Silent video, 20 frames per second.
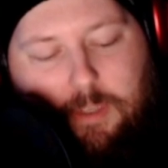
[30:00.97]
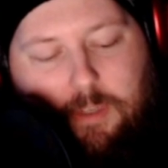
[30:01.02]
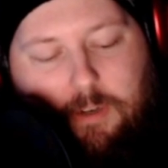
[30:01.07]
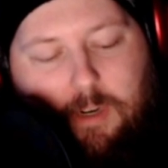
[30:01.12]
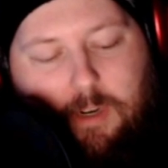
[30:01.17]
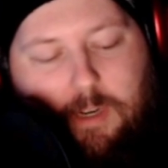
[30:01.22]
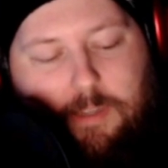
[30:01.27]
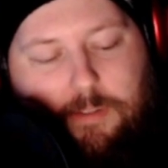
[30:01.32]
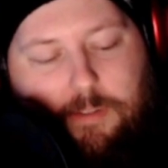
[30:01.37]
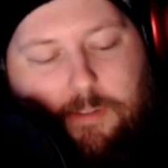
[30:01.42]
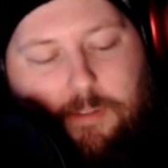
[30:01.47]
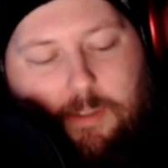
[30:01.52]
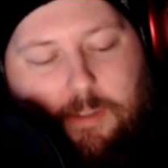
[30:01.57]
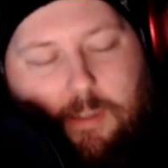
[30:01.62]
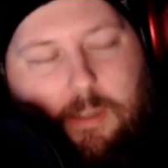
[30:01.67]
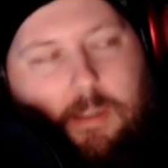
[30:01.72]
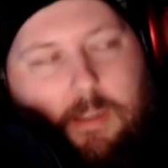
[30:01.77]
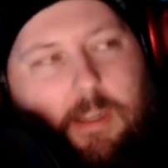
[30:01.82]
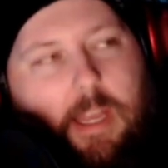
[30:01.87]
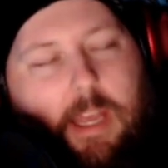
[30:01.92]
the guys
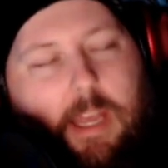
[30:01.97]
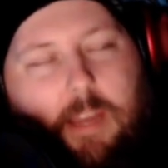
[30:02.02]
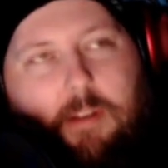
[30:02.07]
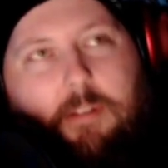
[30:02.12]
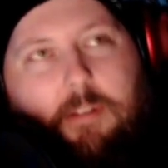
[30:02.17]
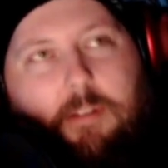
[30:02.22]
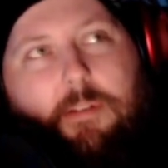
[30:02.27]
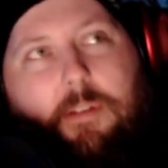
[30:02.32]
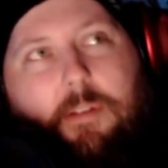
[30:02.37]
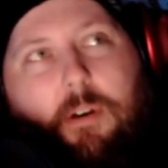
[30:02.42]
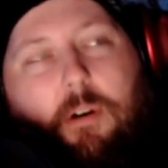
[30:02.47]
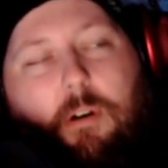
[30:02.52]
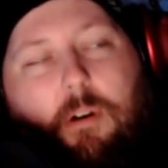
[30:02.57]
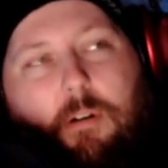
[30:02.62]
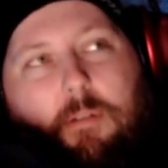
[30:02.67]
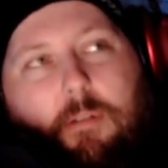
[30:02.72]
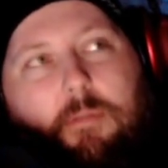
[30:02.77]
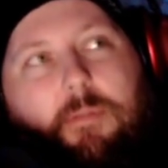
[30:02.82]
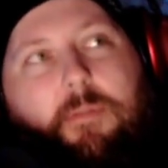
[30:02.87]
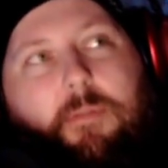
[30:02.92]
that are heads
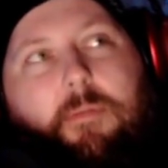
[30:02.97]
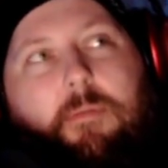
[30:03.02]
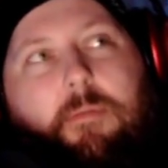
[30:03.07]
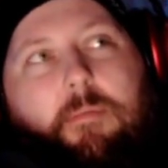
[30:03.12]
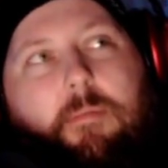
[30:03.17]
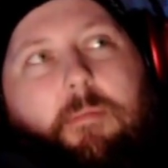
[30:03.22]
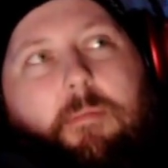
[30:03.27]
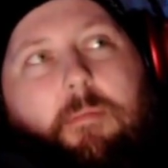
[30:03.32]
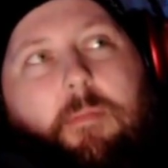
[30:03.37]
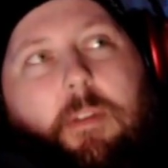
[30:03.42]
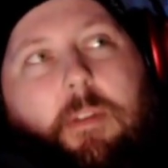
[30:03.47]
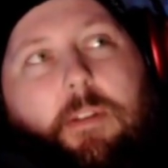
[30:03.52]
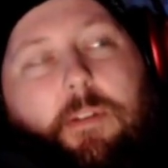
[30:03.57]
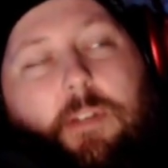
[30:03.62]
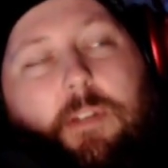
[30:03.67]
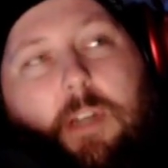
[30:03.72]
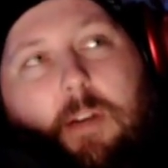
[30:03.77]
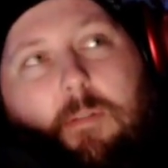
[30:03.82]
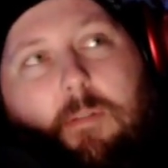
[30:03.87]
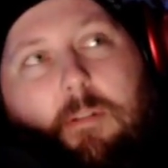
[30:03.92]
of
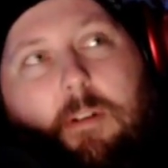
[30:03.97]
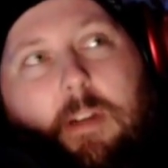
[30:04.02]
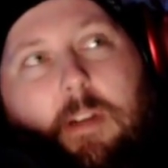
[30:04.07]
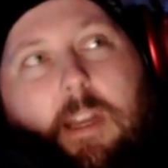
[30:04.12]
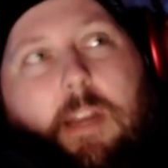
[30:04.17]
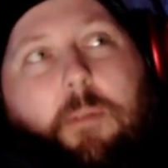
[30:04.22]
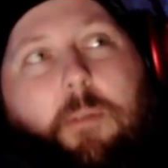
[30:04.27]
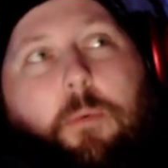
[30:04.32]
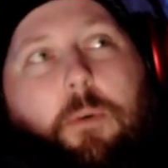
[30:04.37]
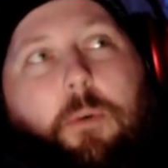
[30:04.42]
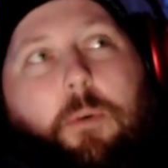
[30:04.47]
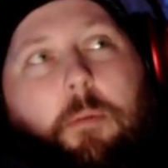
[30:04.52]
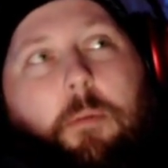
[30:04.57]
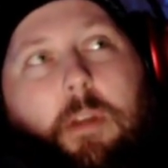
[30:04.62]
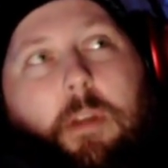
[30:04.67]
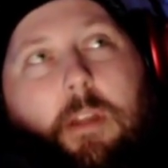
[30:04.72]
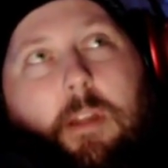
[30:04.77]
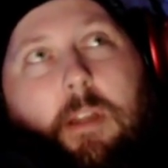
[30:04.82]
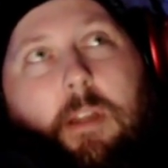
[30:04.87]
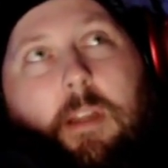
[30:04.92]
Discovery and Warner
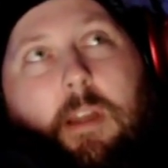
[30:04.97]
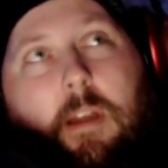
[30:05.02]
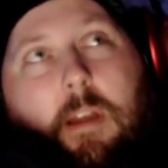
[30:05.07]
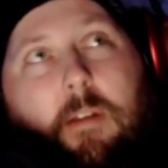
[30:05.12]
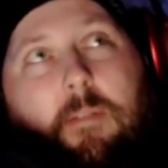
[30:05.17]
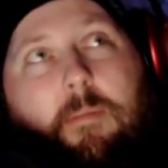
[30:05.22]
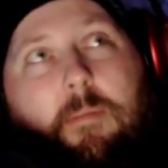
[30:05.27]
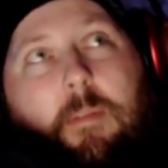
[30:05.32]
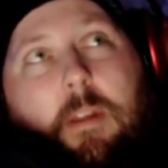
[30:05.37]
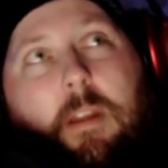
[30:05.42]
Media now,